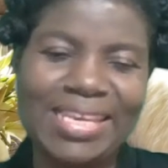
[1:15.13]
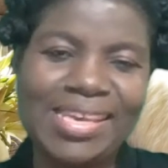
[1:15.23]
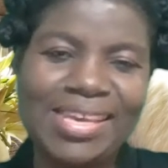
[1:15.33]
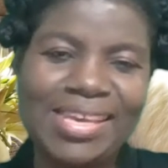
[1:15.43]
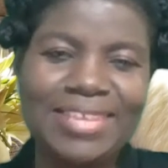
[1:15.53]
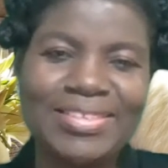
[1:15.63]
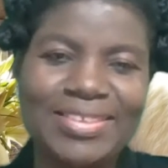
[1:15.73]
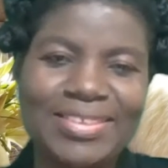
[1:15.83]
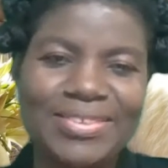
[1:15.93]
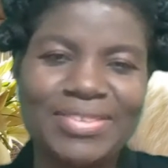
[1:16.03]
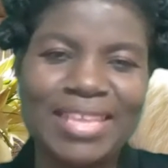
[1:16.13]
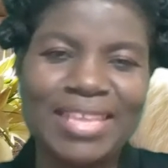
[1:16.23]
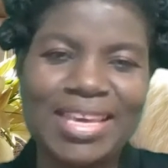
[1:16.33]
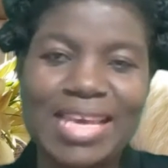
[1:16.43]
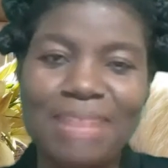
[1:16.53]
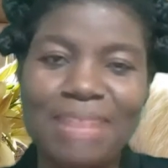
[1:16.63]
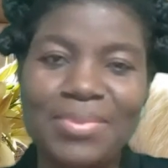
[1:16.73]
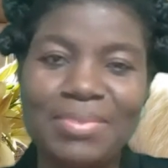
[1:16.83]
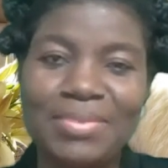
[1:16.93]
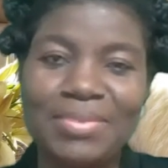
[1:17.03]
So today I'm going to be
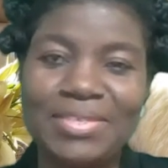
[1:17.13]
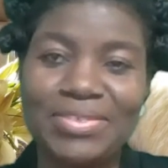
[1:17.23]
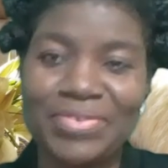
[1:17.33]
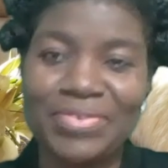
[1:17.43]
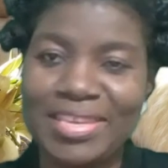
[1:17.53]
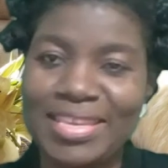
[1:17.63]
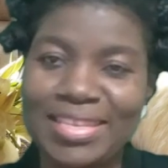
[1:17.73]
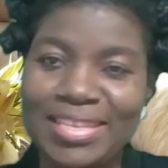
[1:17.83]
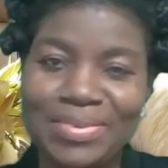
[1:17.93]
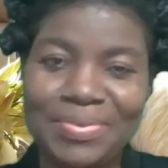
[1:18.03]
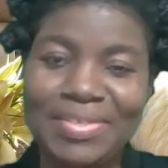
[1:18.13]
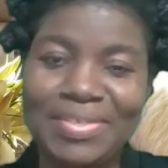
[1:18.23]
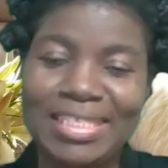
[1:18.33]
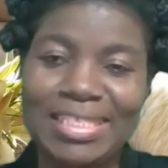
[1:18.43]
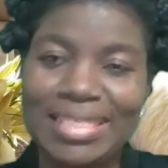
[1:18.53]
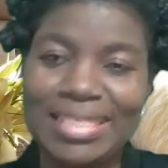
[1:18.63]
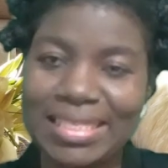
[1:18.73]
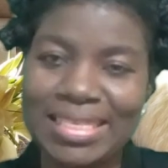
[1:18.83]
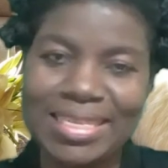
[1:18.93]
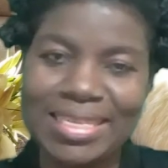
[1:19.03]
talking, I'm going to be teaching,
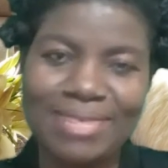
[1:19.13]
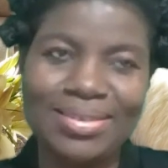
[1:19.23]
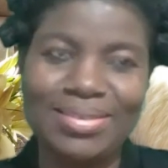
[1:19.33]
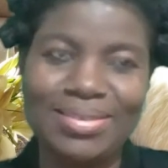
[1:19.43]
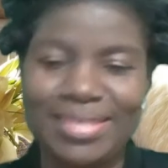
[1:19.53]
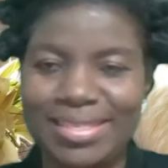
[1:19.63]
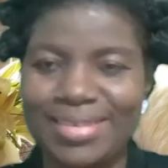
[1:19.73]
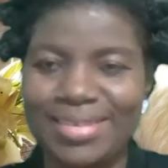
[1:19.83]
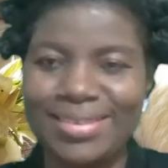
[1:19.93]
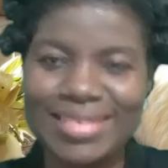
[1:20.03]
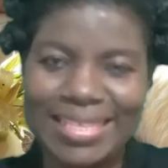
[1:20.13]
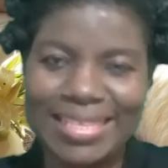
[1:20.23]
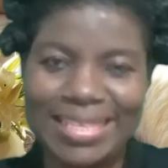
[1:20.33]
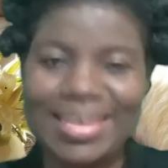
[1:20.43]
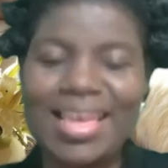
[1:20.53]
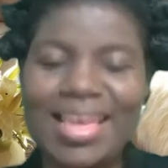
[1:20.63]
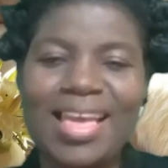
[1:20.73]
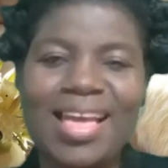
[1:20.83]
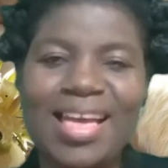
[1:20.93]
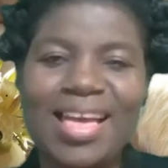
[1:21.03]
I'm going to be discussing
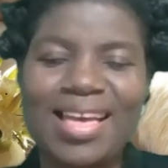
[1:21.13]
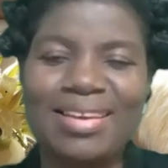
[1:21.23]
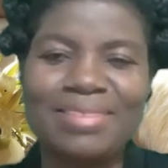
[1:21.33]
the